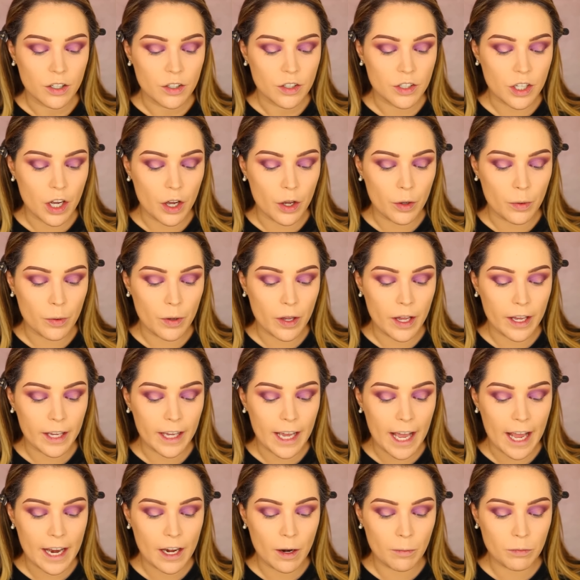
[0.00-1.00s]
So
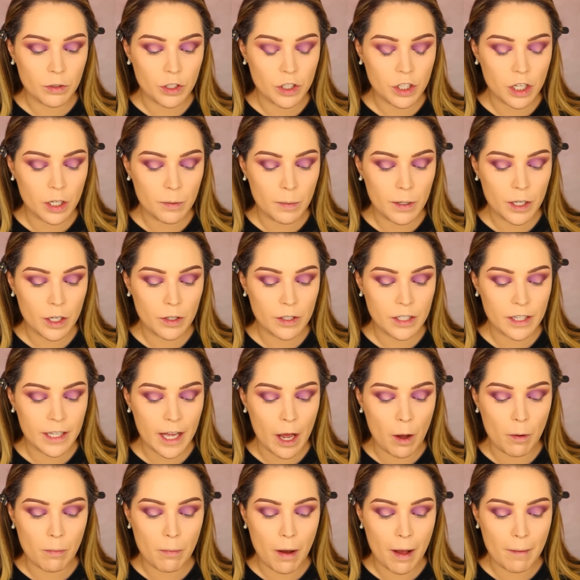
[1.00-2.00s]
again, I'm just going to be
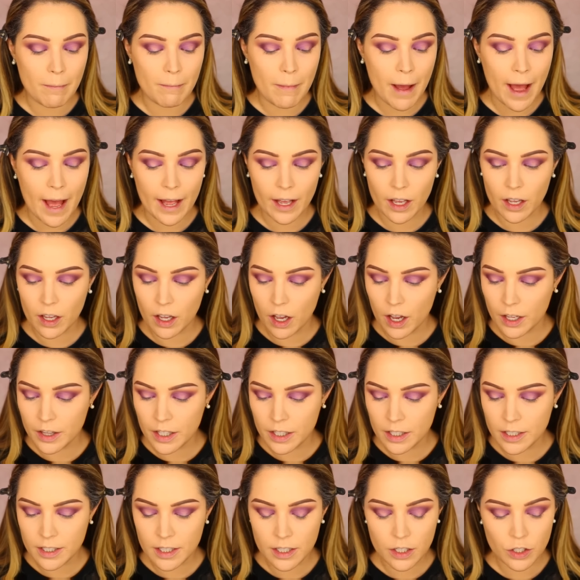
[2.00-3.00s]
using that on my MAC. I
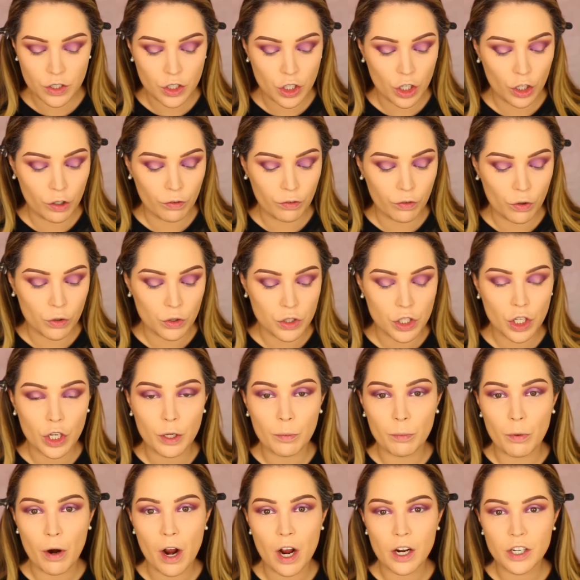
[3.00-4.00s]
think this is
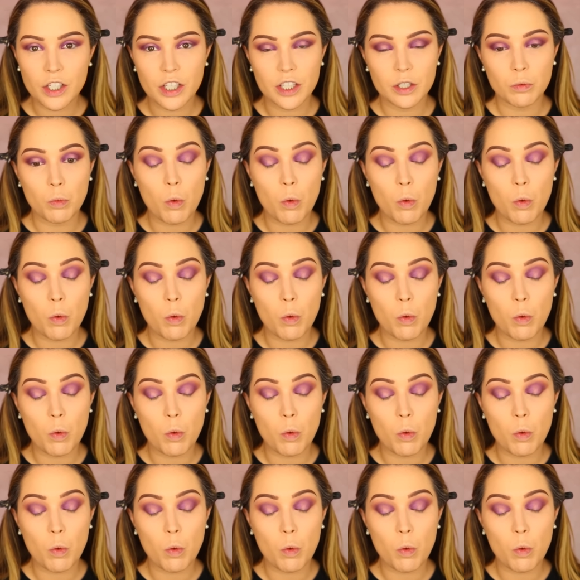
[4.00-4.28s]
242 brush.